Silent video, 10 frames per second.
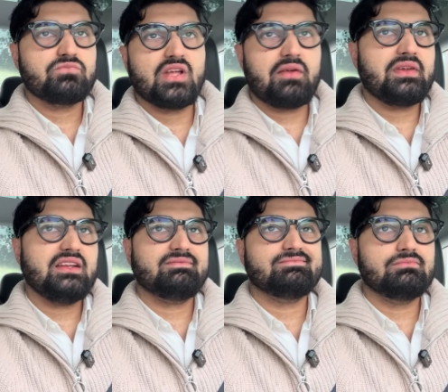I
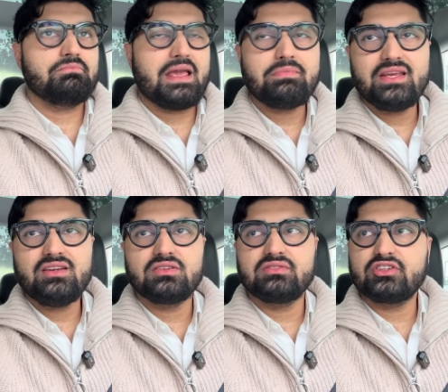mean, maybe
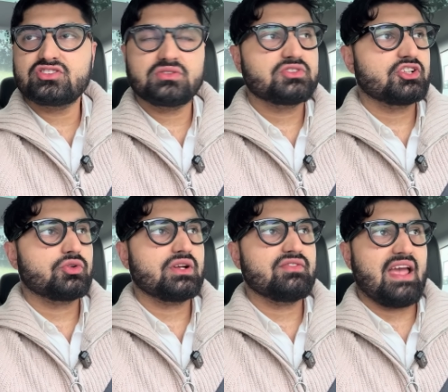there's a
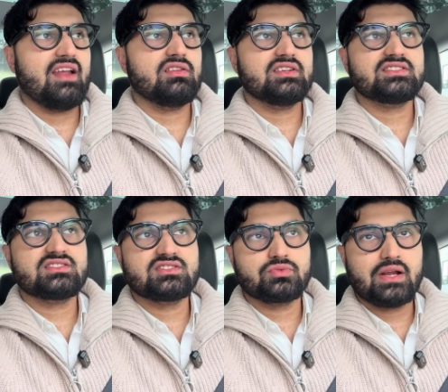degree of
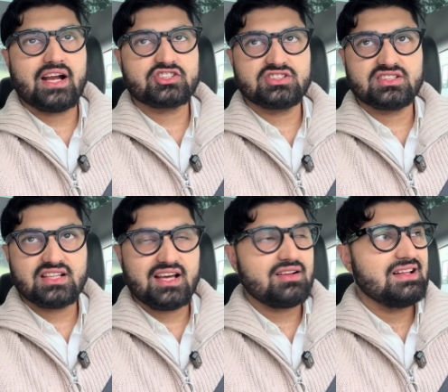analysts' reaction to
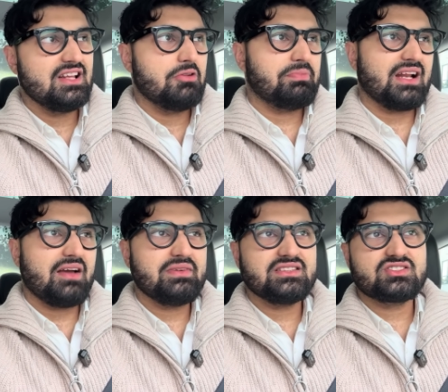that. But I
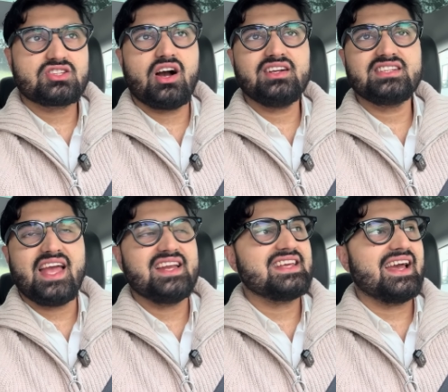mean, talk
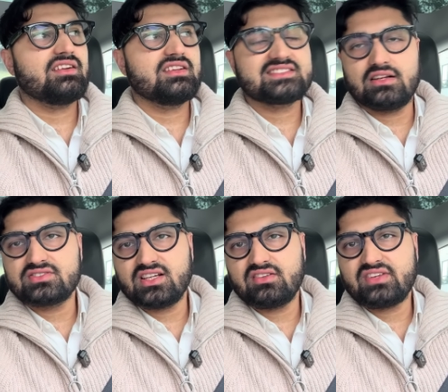to any analyst
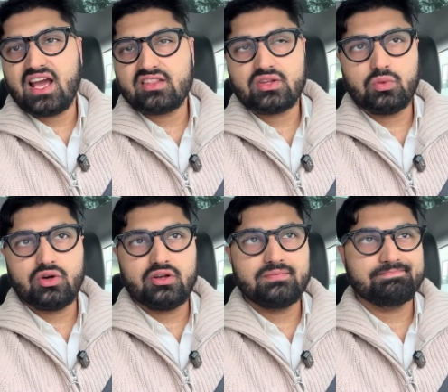outside of Cathie
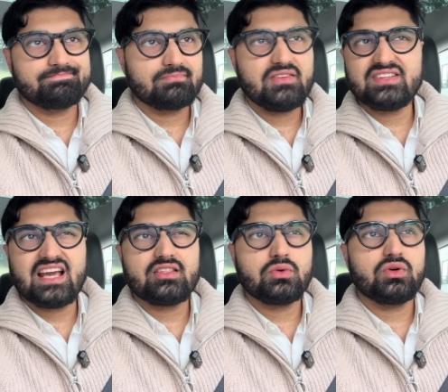Wood. Even
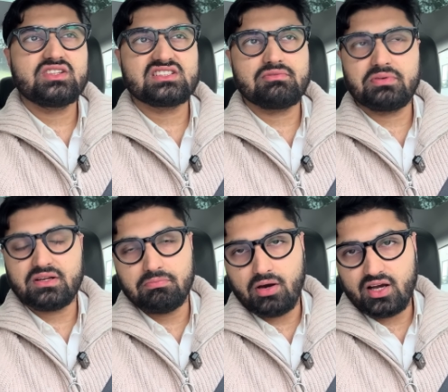Cathie Wood doesn't even put
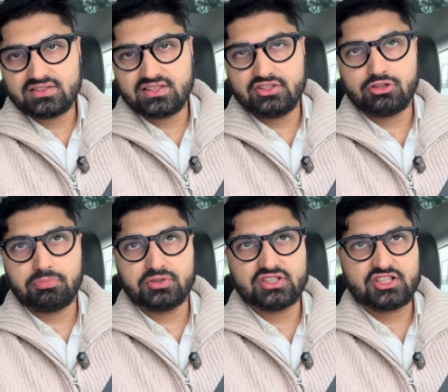in Bot in her
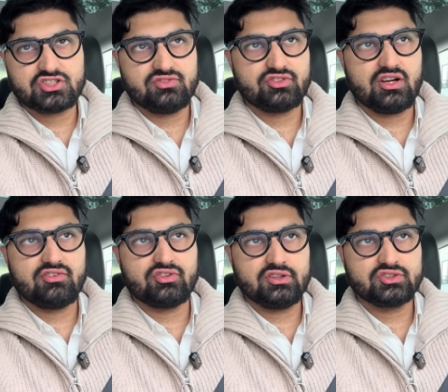projection
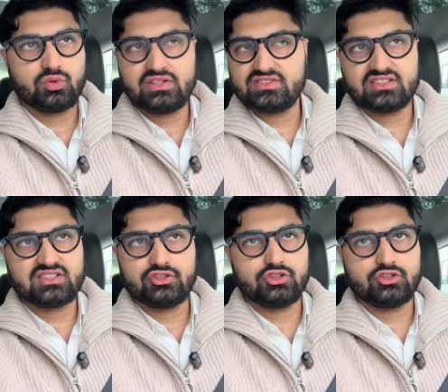for
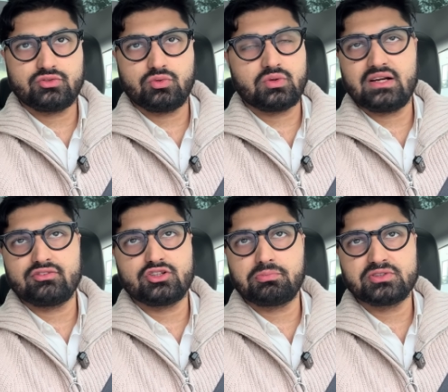2600 or
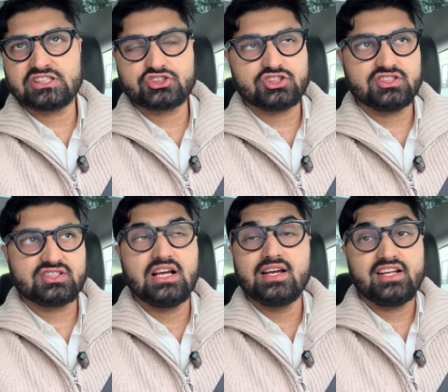whatever her projection is.
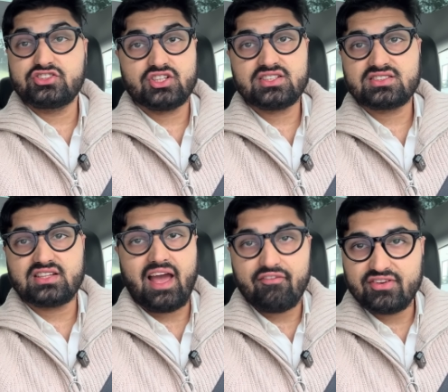It's just
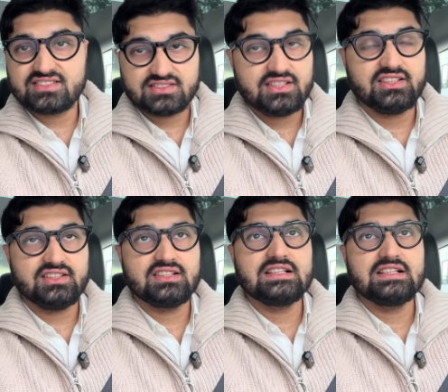FSD.